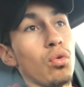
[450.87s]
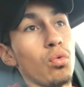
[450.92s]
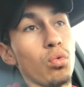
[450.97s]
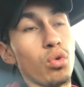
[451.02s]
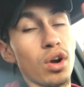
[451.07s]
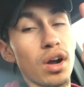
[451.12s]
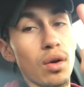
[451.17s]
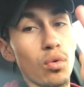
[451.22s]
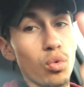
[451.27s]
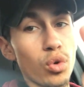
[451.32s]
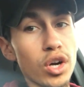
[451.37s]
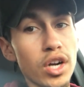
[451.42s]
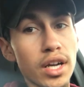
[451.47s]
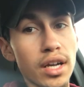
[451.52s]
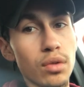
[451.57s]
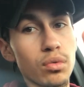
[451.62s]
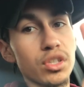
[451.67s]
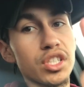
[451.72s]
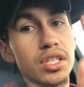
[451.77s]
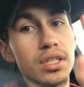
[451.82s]
where I work,
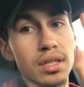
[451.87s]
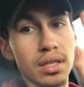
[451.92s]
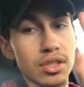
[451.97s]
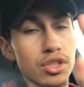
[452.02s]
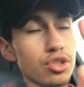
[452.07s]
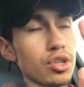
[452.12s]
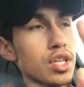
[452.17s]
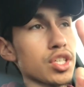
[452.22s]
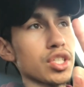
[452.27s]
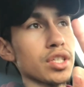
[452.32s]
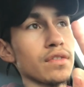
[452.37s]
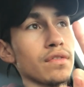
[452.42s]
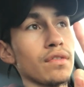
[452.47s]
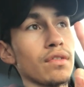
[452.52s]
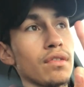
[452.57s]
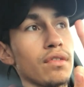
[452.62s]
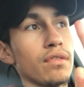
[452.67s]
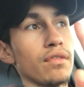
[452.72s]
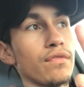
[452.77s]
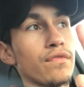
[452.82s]
which is construction,
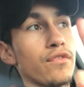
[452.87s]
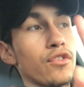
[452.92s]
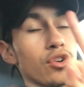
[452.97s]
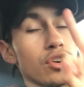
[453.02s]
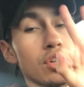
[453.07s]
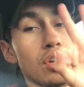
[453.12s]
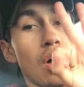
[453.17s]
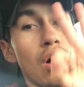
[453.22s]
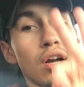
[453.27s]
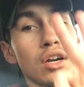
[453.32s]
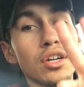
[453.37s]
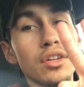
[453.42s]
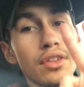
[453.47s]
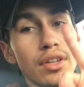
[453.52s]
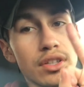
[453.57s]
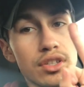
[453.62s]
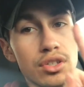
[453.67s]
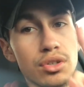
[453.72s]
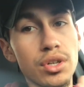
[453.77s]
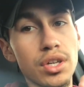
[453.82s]
for longer
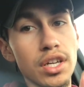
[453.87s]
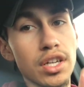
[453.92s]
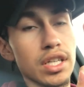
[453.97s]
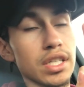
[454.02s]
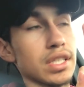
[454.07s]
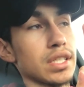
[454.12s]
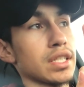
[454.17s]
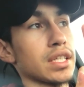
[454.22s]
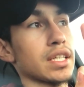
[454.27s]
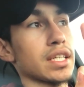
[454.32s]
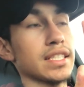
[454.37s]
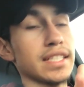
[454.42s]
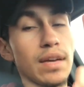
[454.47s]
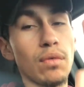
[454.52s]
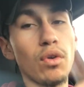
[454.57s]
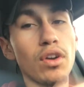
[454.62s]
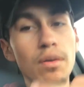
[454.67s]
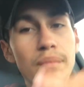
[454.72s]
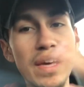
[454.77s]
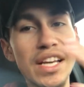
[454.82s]
than 2 years. Because they
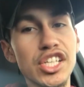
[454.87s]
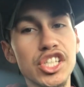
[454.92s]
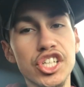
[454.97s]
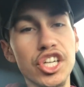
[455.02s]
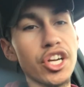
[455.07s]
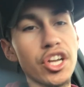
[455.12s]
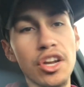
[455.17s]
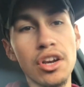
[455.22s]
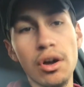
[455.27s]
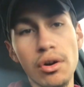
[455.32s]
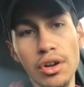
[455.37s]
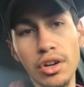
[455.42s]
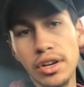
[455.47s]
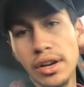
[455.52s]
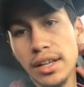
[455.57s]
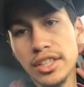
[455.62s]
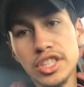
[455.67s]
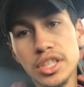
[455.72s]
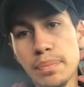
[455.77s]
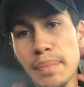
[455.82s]
want to make sure, you're
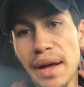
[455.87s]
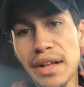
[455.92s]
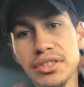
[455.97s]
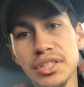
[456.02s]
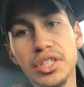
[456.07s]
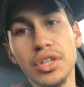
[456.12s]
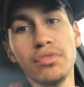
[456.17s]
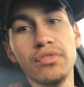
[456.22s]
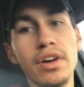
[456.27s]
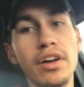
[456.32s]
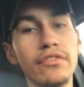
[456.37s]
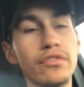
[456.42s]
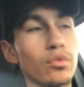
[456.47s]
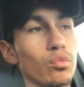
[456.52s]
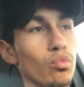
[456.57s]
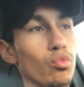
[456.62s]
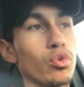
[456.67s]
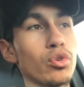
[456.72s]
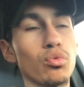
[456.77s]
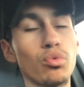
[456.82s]
not just bouncing around
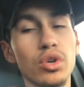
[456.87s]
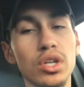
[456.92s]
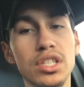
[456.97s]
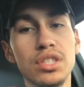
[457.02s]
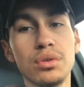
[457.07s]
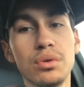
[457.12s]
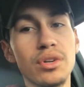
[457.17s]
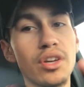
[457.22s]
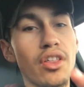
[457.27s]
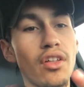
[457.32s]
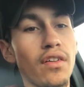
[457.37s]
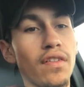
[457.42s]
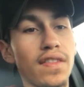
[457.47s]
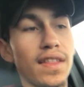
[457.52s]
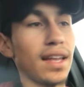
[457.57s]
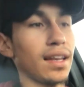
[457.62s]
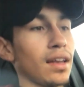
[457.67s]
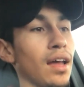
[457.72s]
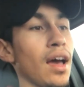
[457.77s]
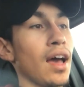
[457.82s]
from one work to another,
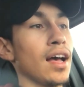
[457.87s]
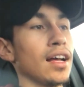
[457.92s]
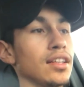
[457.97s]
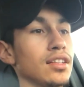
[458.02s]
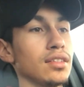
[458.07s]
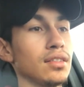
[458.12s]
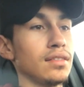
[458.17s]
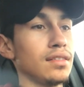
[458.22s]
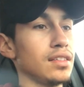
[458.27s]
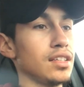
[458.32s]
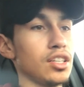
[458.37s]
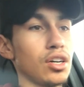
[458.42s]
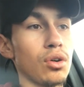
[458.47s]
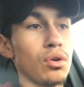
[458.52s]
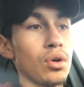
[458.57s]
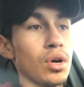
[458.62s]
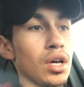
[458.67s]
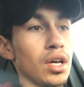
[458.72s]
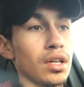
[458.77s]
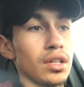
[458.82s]
and then, you
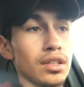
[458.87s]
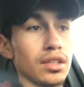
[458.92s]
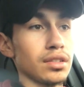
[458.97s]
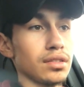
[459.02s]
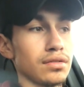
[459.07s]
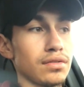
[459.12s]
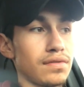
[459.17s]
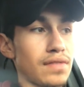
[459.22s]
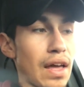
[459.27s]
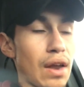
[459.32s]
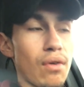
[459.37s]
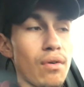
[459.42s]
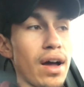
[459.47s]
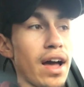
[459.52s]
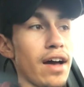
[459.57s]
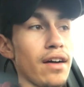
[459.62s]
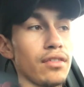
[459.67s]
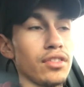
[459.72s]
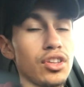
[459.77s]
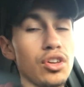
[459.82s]
don't
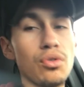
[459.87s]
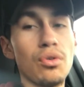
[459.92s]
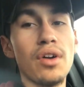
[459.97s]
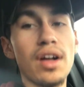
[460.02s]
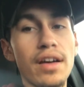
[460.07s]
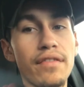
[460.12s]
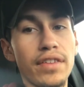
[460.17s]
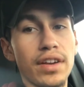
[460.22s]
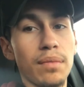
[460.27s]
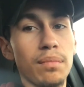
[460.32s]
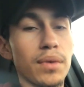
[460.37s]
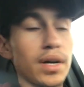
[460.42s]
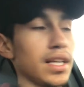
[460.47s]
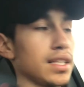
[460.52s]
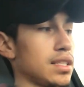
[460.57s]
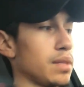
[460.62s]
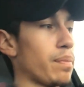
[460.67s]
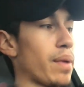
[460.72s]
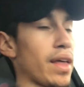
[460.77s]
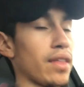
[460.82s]
have any
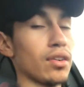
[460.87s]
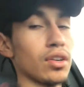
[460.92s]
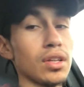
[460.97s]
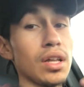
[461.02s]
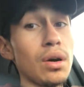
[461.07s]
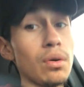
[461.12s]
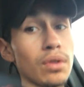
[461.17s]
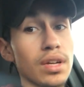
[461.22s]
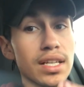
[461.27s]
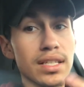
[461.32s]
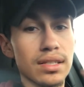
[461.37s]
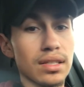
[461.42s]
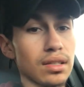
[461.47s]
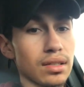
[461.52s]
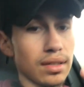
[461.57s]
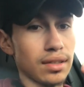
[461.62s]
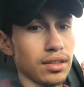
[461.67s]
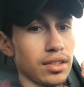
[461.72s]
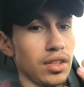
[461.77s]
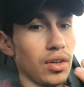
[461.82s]
money to pay their loan. Because,
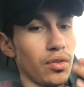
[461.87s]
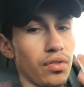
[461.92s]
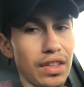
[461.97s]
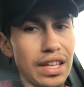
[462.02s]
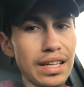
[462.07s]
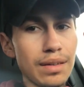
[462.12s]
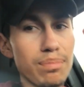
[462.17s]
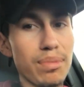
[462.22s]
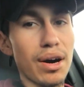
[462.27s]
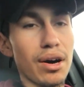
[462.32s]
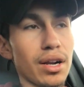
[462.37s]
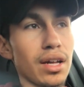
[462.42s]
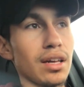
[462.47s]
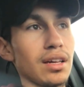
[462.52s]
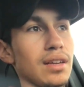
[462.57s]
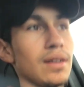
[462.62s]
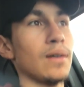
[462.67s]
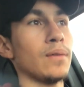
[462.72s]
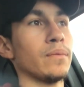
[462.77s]
think about it,